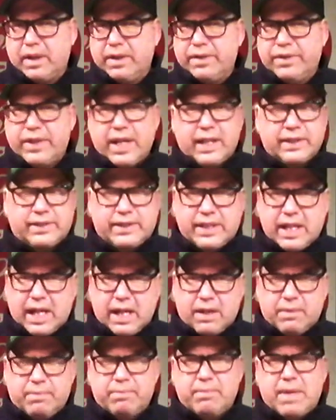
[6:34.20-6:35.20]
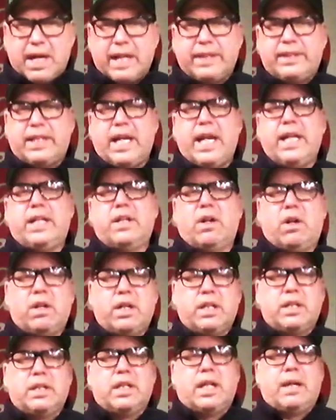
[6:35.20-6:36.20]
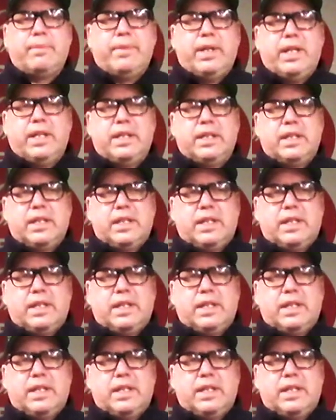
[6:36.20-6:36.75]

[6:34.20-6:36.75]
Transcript: that's kind of my take on it. I mean,